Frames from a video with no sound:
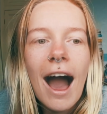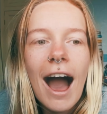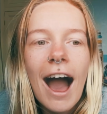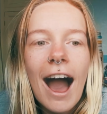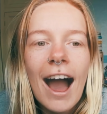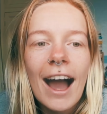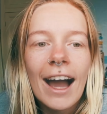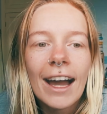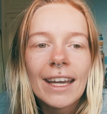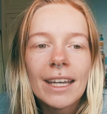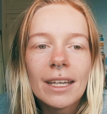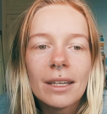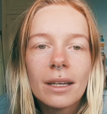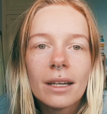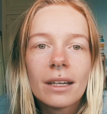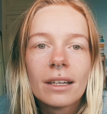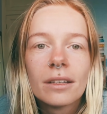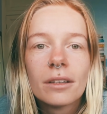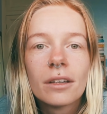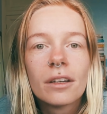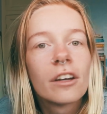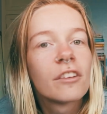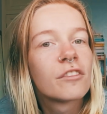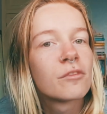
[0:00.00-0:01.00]
I
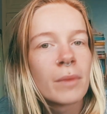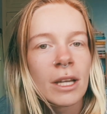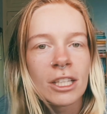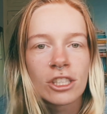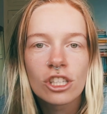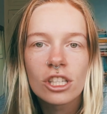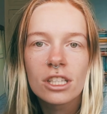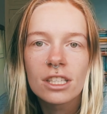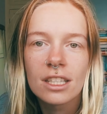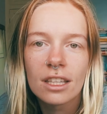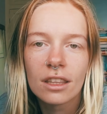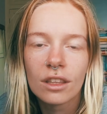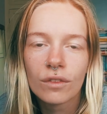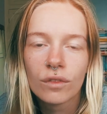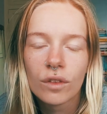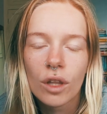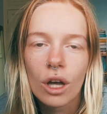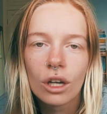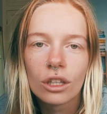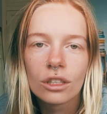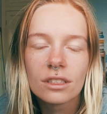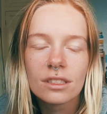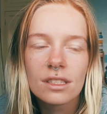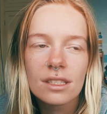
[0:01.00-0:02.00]
have mentioned in the
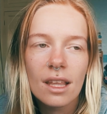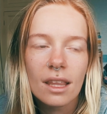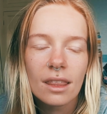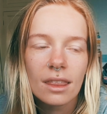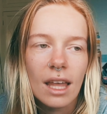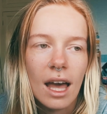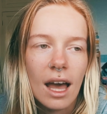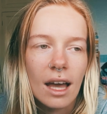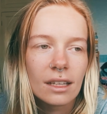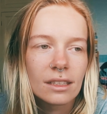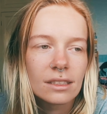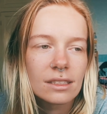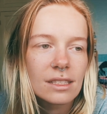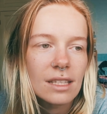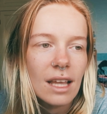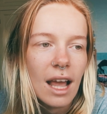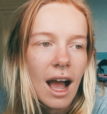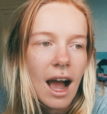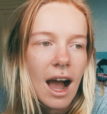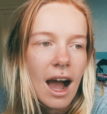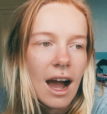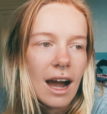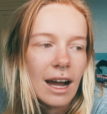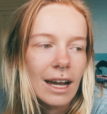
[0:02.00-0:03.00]
vlogs that
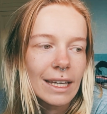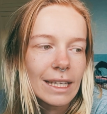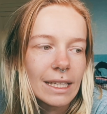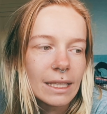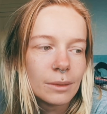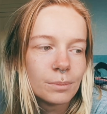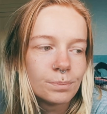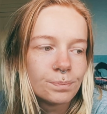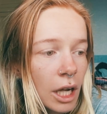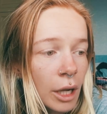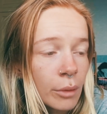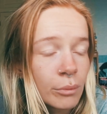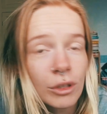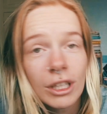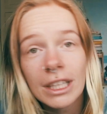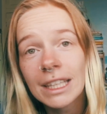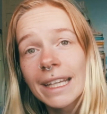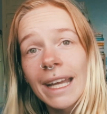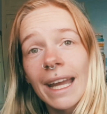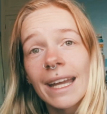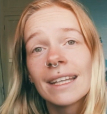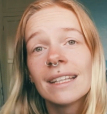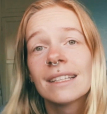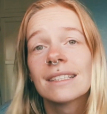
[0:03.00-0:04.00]
I am
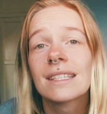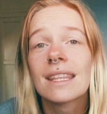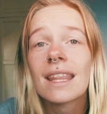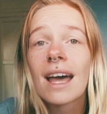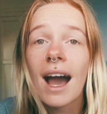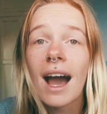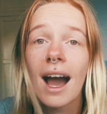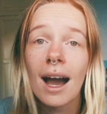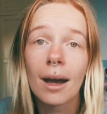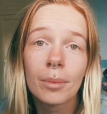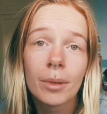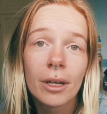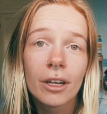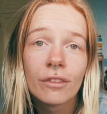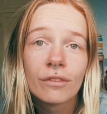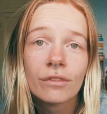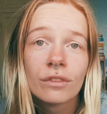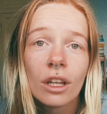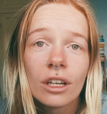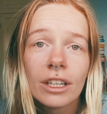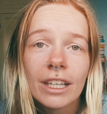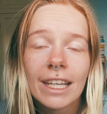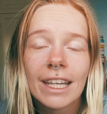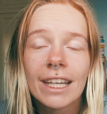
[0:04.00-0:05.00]
really getting into the habit of
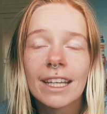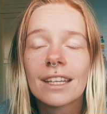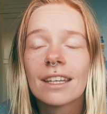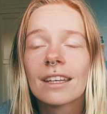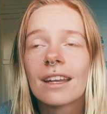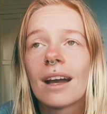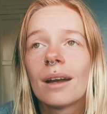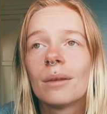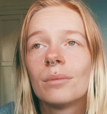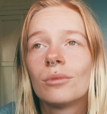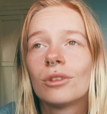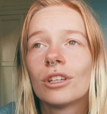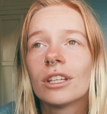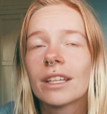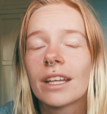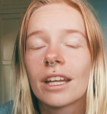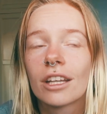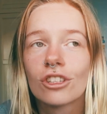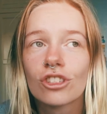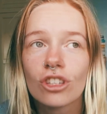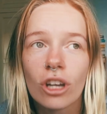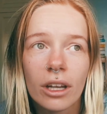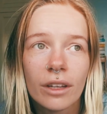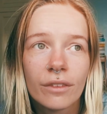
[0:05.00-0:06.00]
vlogging. I'm really
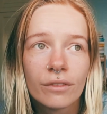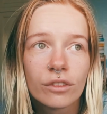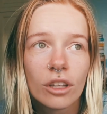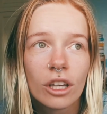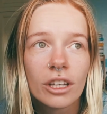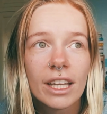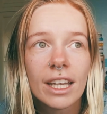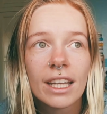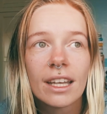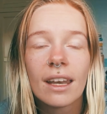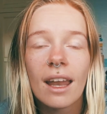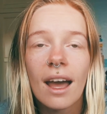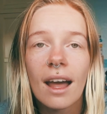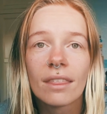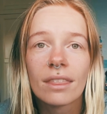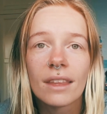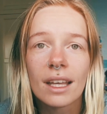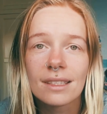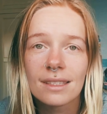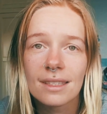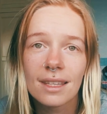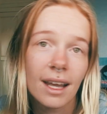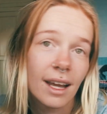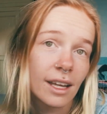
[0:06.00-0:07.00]
enjoying vlogging and
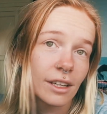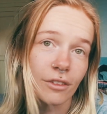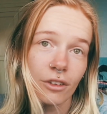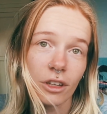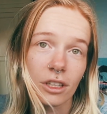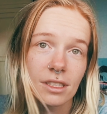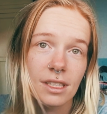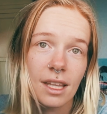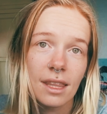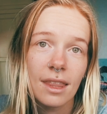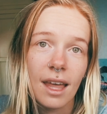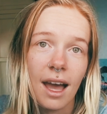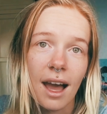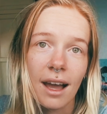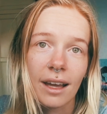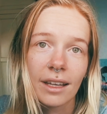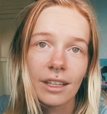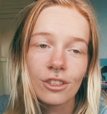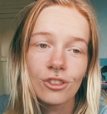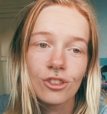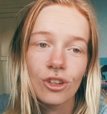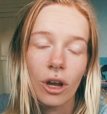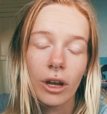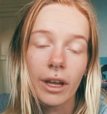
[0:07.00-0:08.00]
that's the kind of content that I
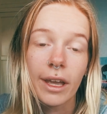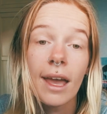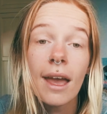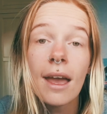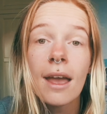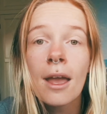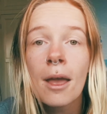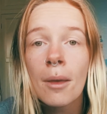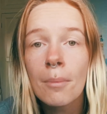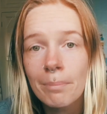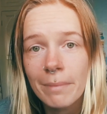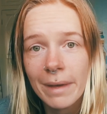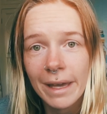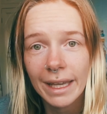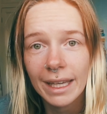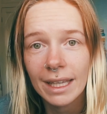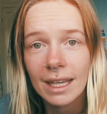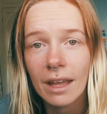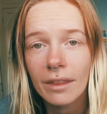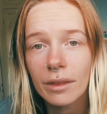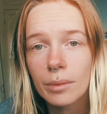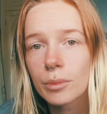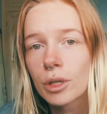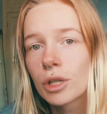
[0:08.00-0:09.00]
enjoy making
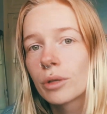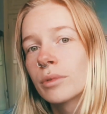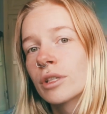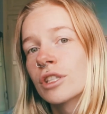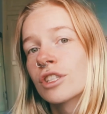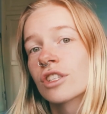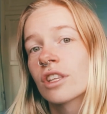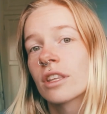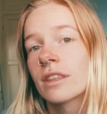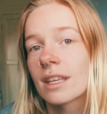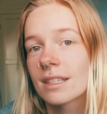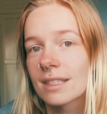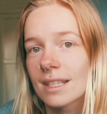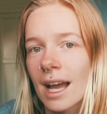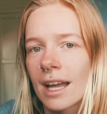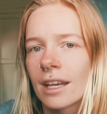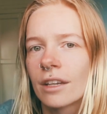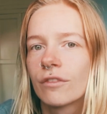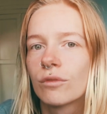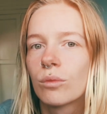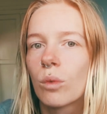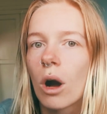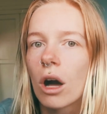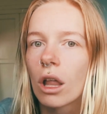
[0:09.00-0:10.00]
at the moment. So that's kind
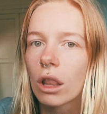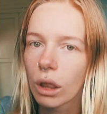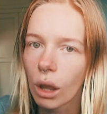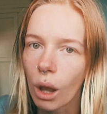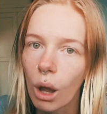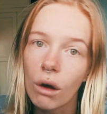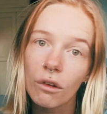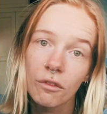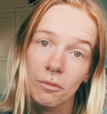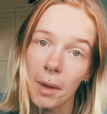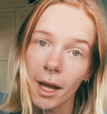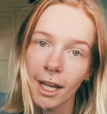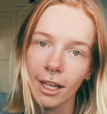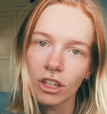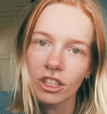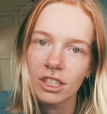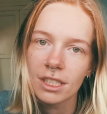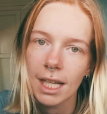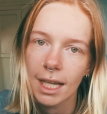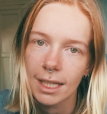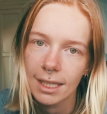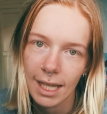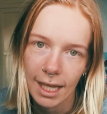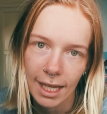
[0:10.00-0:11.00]
of what a lot of my
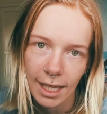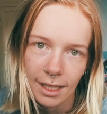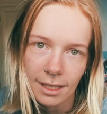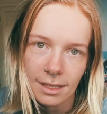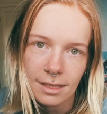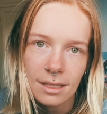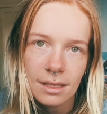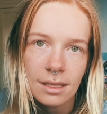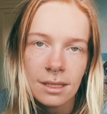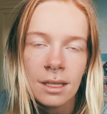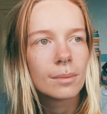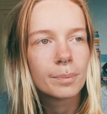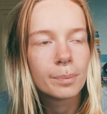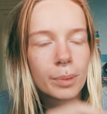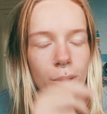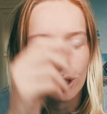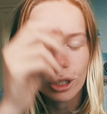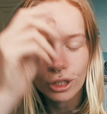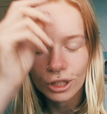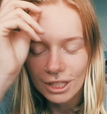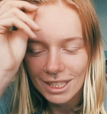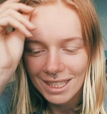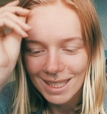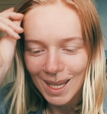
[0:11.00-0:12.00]
content is.
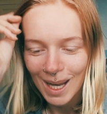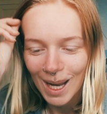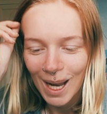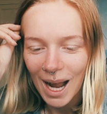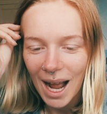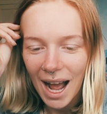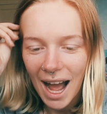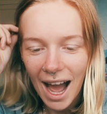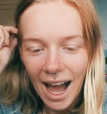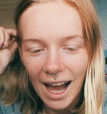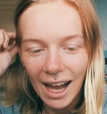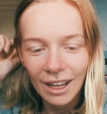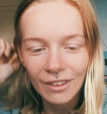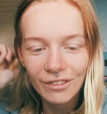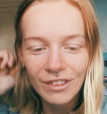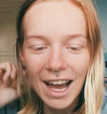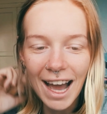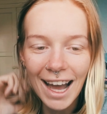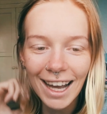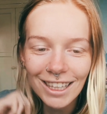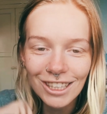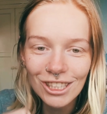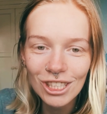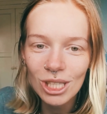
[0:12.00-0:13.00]
But I've
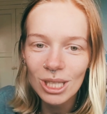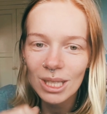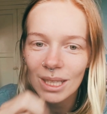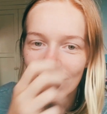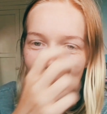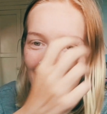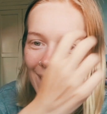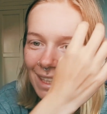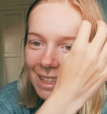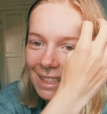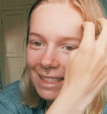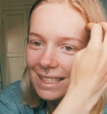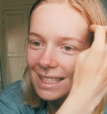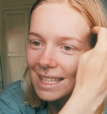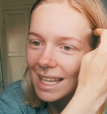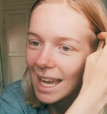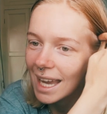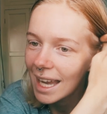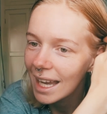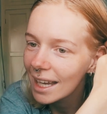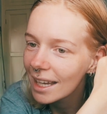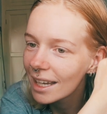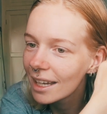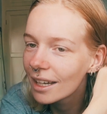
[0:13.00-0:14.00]
actually
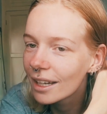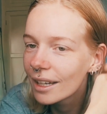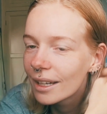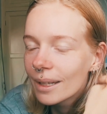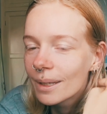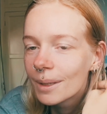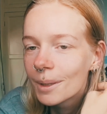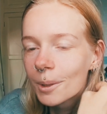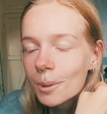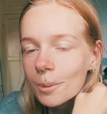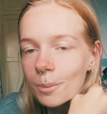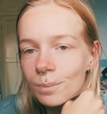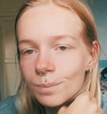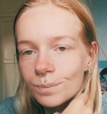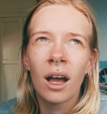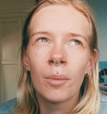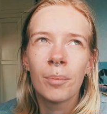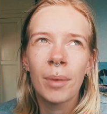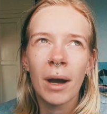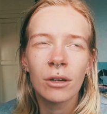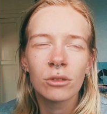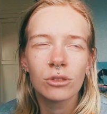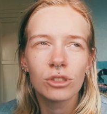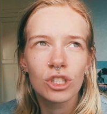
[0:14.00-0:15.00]
taken
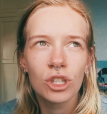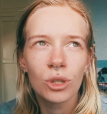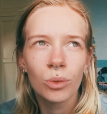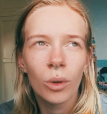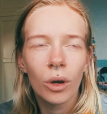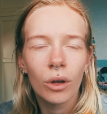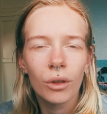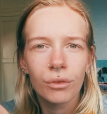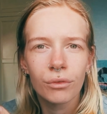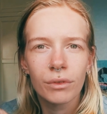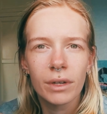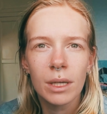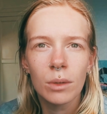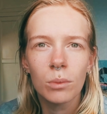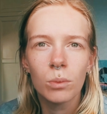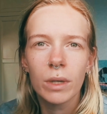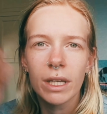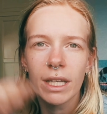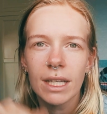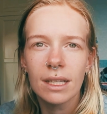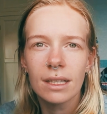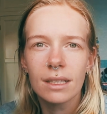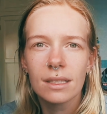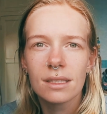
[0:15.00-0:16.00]
about two or three
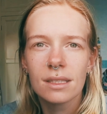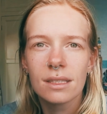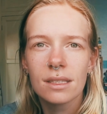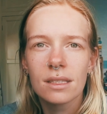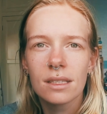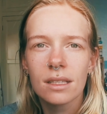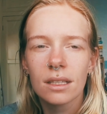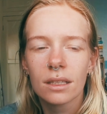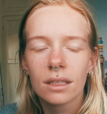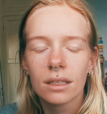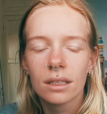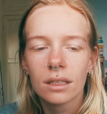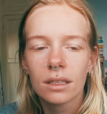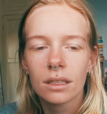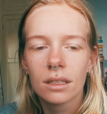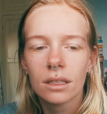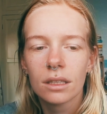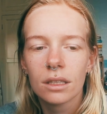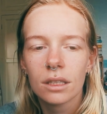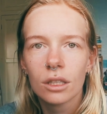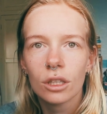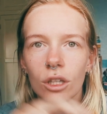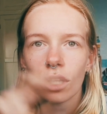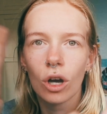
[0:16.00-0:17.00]
weeks
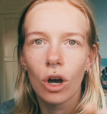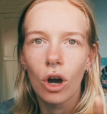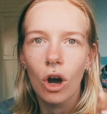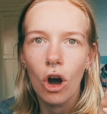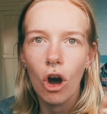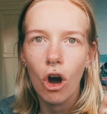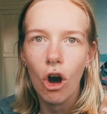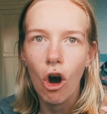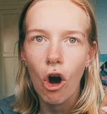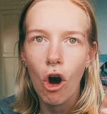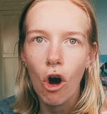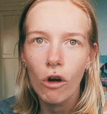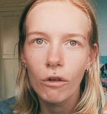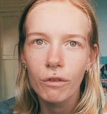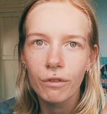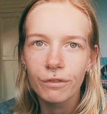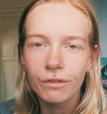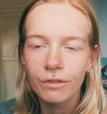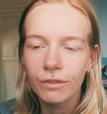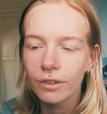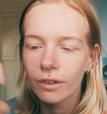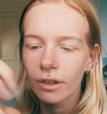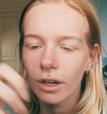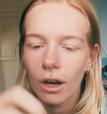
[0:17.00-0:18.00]

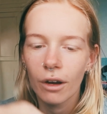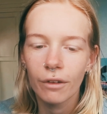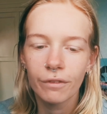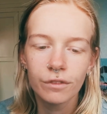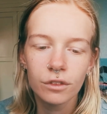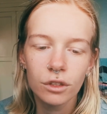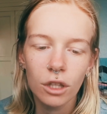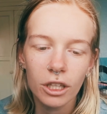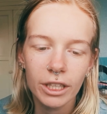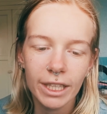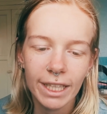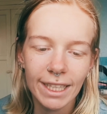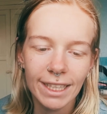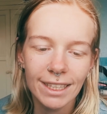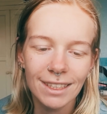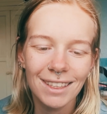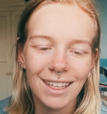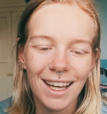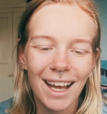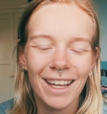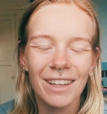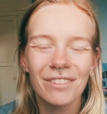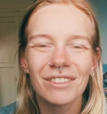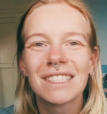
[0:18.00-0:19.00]
off of vlogging.
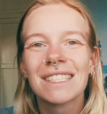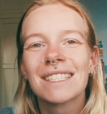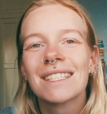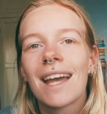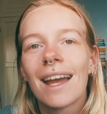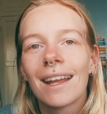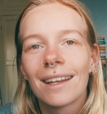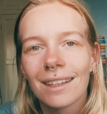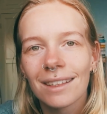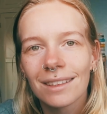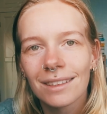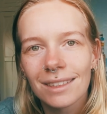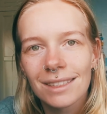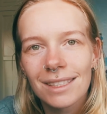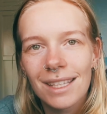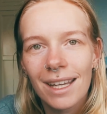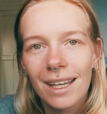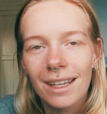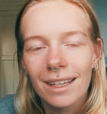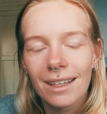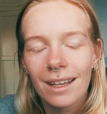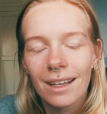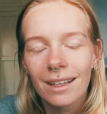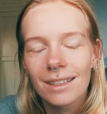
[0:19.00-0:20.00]
I haven't technically
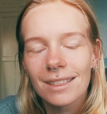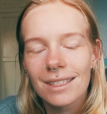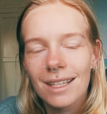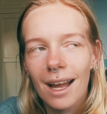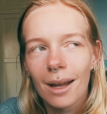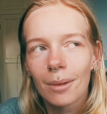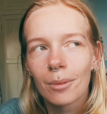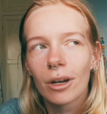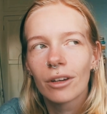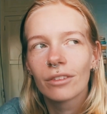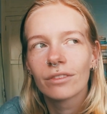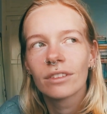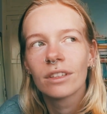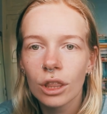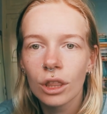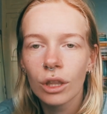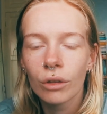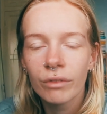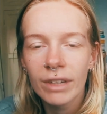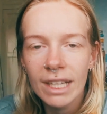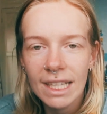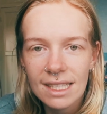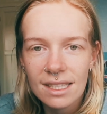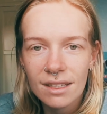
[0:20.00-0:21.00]
taken any time off. The
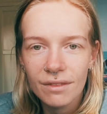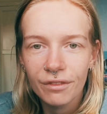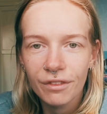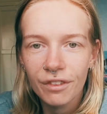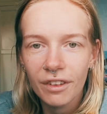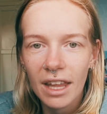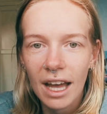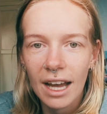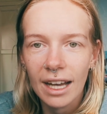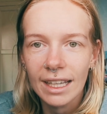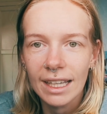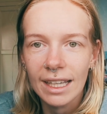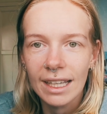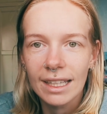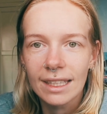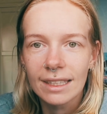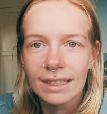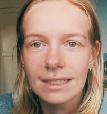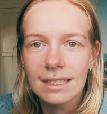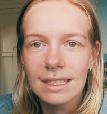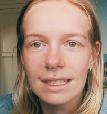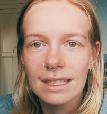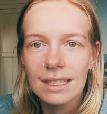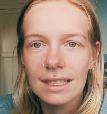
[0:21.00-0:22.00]
reason for that
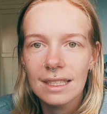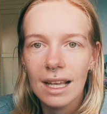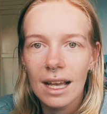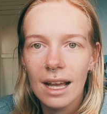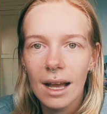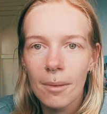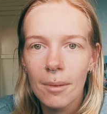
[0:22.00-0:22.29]
is